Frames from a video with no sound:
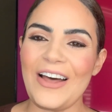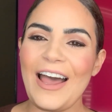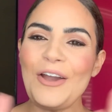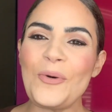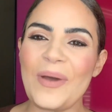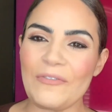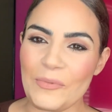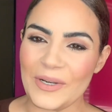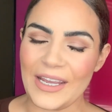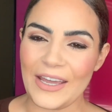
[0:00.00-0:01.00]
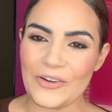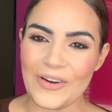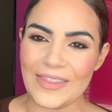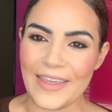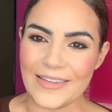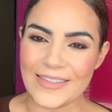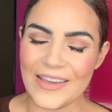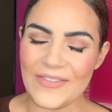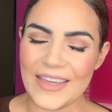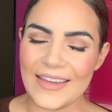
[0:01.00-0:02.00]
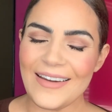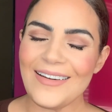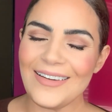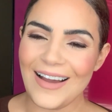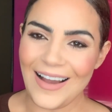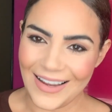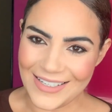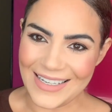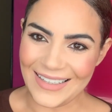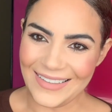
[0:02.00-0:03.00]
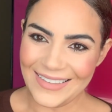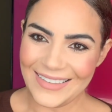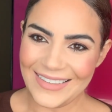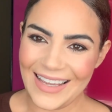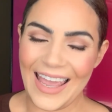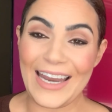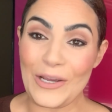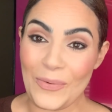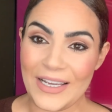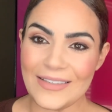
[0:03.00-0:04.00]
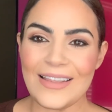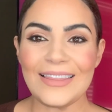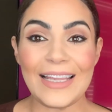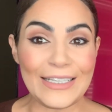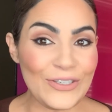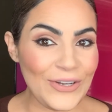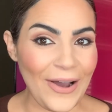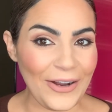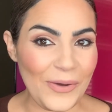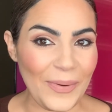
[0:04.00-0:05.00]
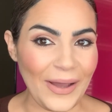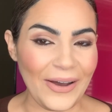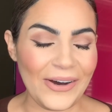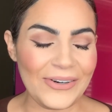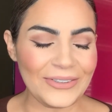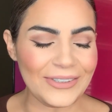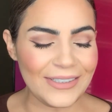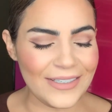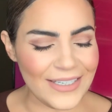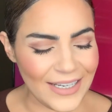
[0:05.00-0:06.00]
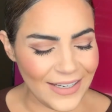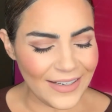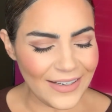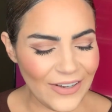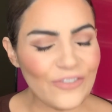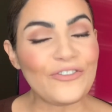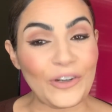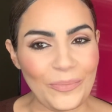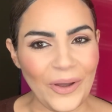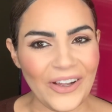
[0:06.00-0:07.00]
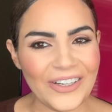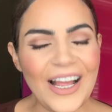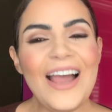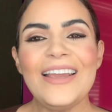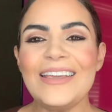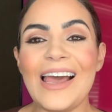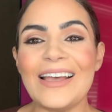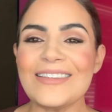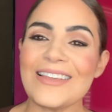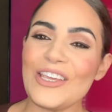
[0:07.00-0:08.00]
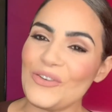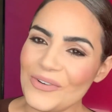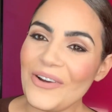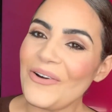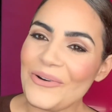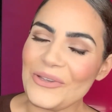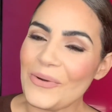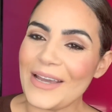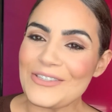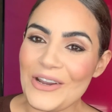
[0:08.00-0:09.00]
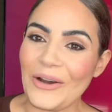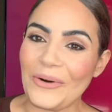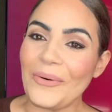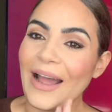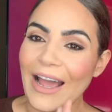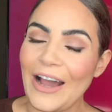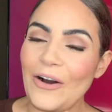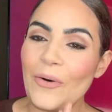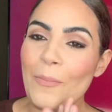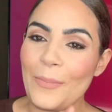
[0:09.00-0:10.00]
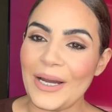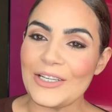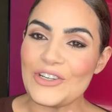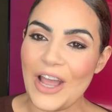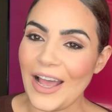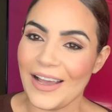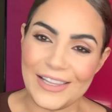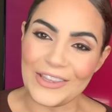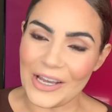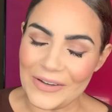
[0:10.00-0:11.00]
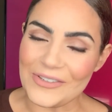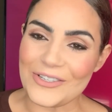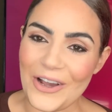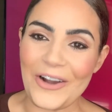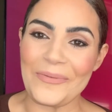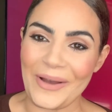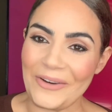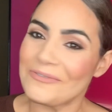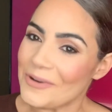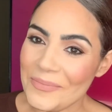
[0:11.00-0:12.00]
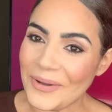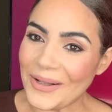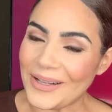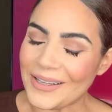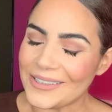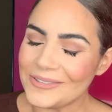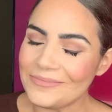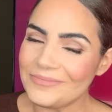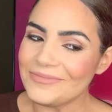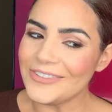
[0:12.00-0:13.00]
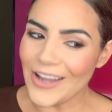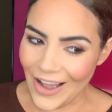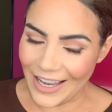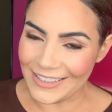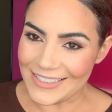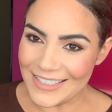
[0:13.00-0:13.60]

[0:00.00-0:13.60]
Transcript: I hope everybody had a great Thanksgiving. I did. Anyways, let's talk about football. Yes, you guys know how much I love to talk about football. Not.